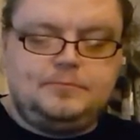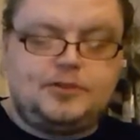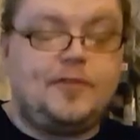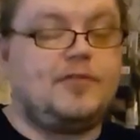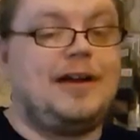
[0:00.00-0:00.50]

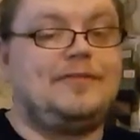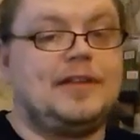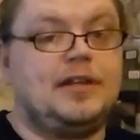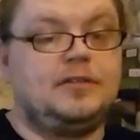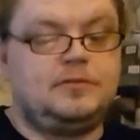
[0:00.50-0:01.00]
sorry for
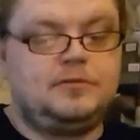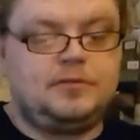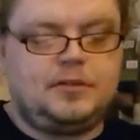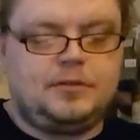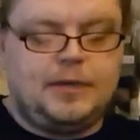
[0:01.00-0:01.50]
raffling on
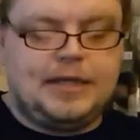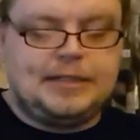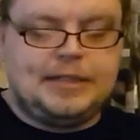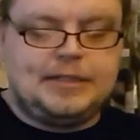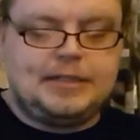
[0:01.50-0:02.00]
the way I
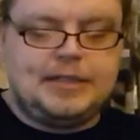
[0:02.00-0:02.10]
did.